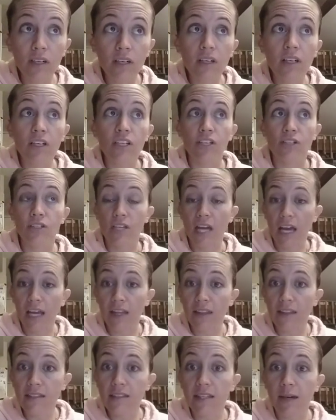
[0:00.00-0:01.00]
you're
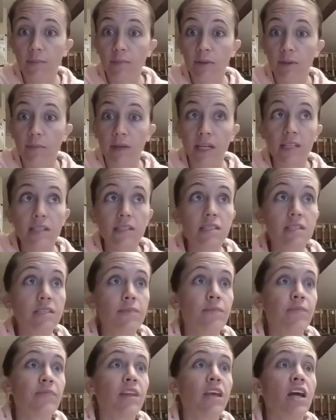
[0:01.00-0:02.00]
taking the supplements,
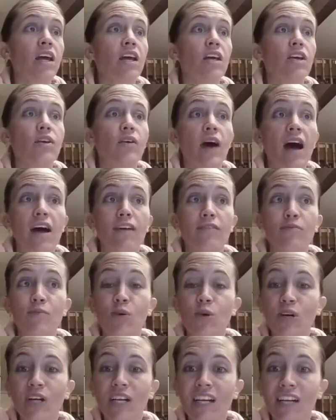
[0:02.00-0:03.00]
you have
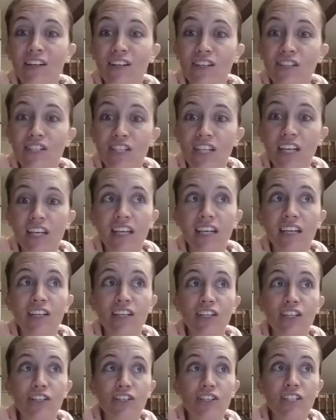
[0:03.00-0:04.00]
more energy,
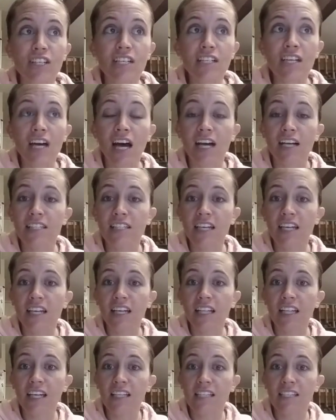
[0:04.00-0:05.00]
you're detoxing,
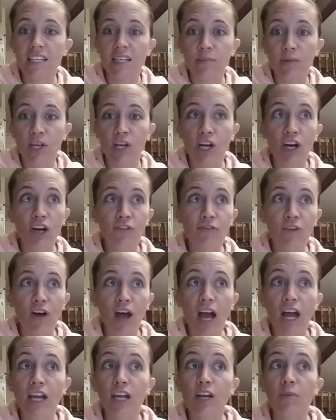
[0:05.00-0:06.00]
cleansing,
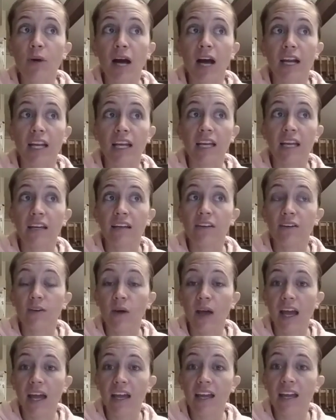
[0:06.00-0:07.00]
purifying your body.
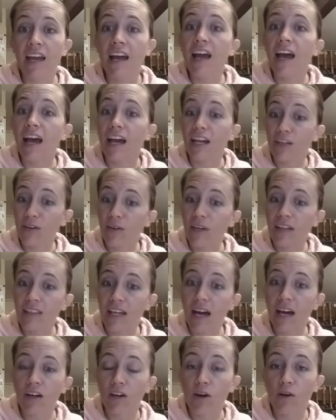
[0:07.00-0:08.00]
Okay, and you get
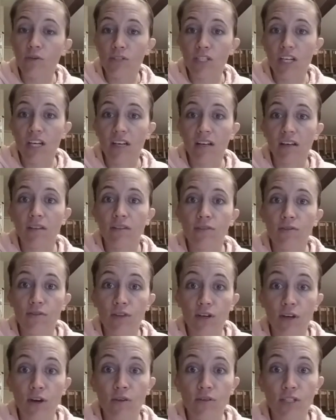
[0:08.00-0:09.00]
that coaching through
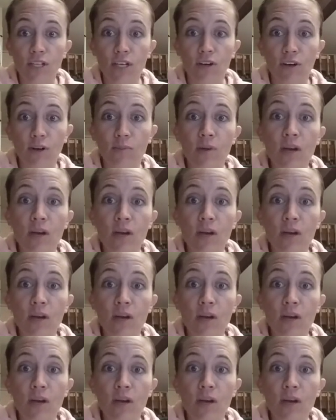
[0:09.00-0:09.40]
the coaching group.